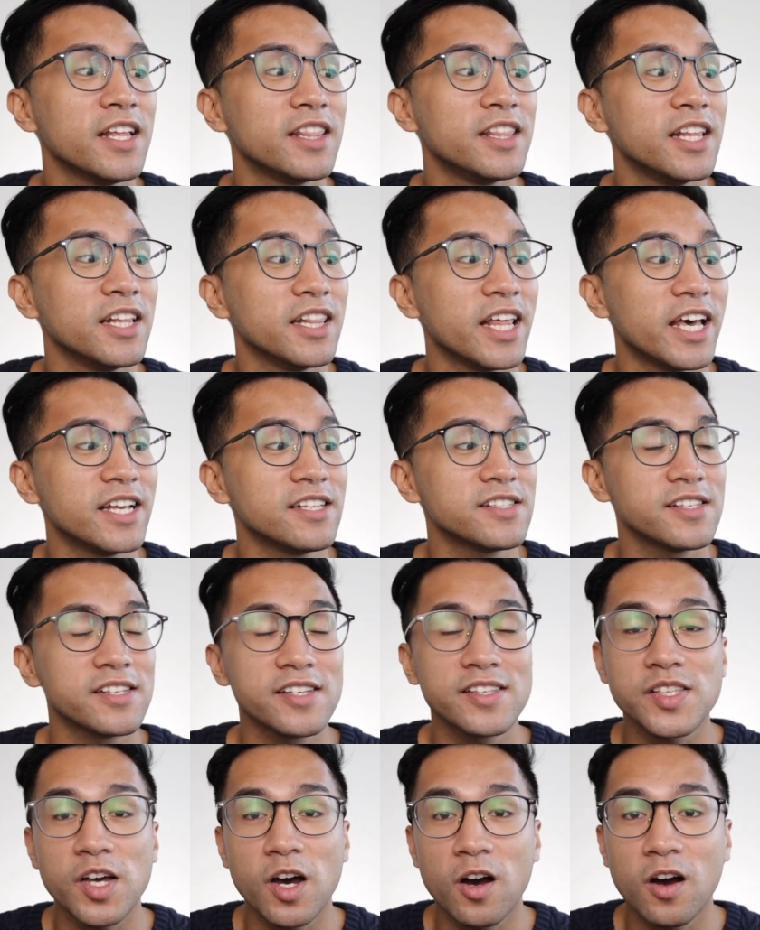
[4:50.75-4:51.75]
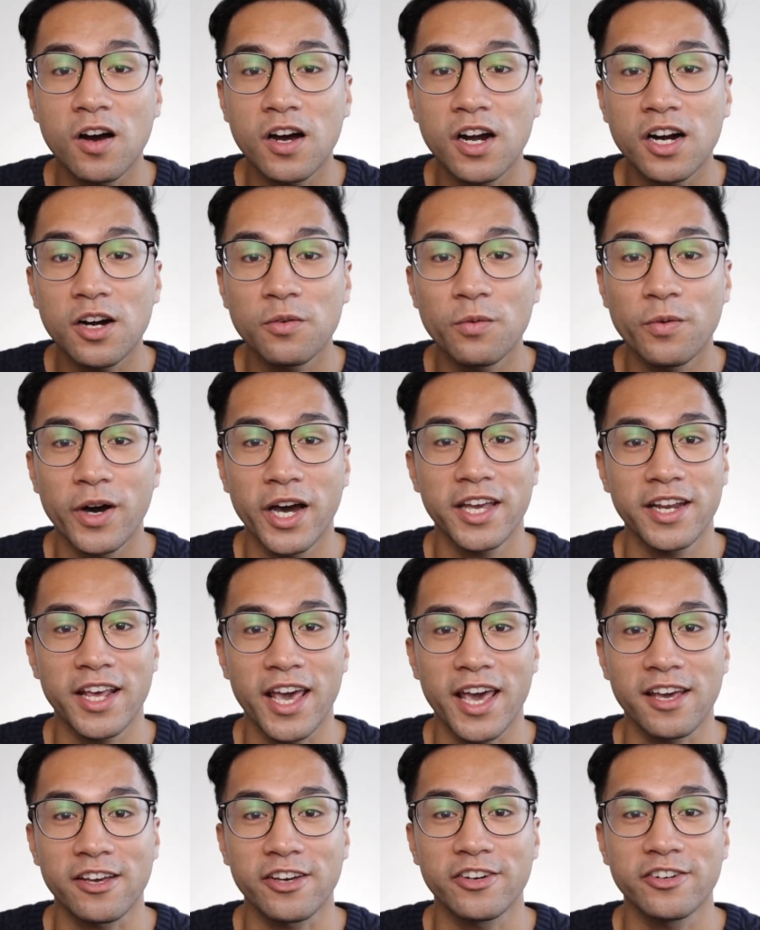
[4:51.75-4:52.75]
the lenses are wide
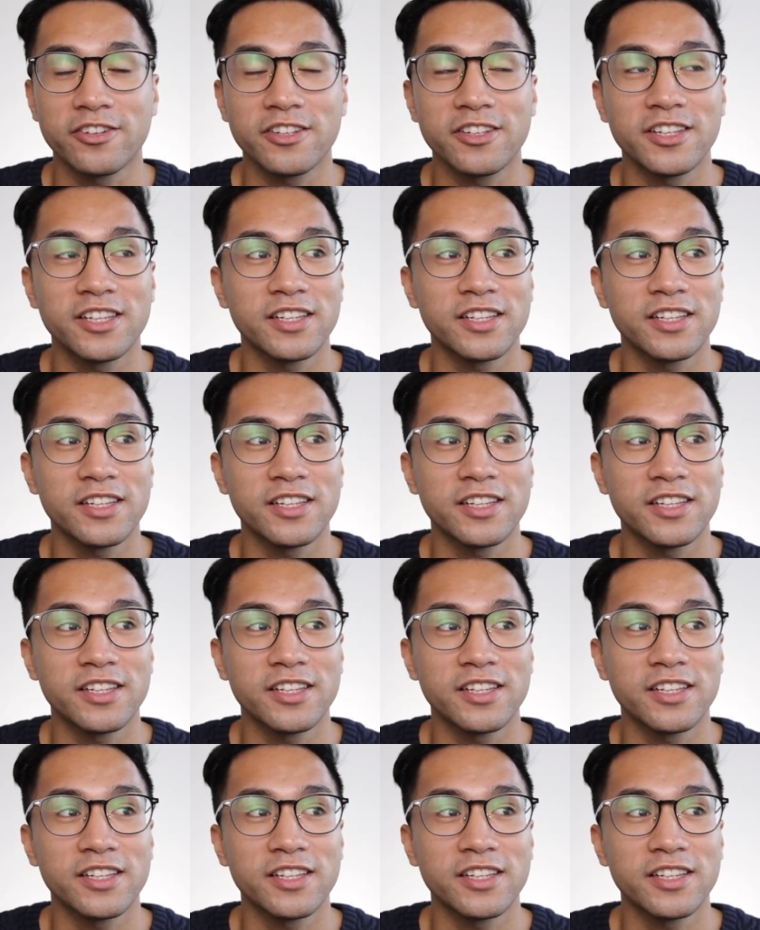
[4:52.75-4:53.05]
angle